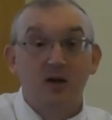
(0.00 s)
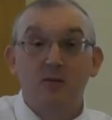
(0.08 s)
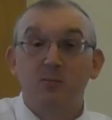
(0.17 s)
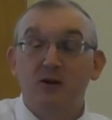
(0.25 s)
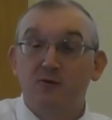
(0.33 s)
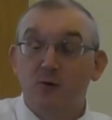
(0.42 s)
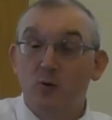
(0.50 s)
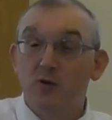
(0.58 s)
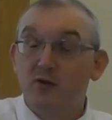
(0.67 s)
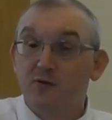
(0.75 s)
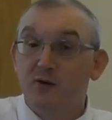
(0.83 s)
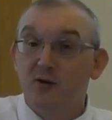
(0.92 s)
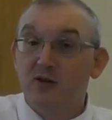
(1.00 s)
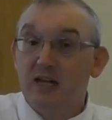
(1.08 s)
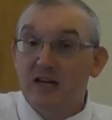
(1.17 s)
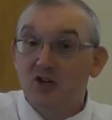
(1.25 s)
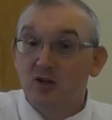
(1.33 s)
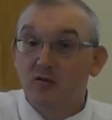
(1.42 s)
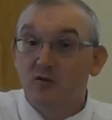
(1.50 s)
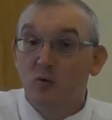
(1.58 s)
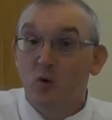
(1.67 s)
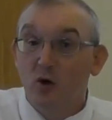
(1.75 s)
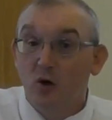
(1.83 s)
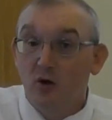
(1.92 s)
before the foundation of the
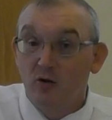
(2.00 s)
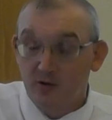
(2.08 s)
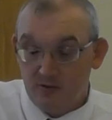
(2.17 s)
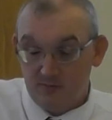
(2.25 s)
world